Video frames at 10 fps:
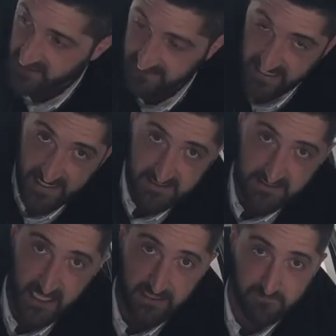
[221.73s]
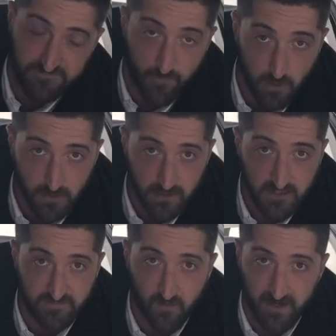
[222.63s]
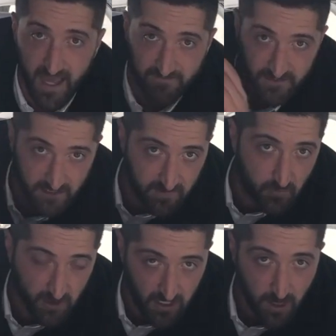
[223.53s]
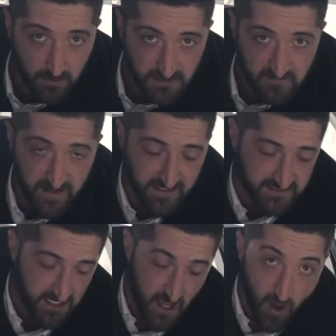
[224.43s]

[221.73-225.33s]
you can take and slide them forward if you want to have a little bit more cargo space,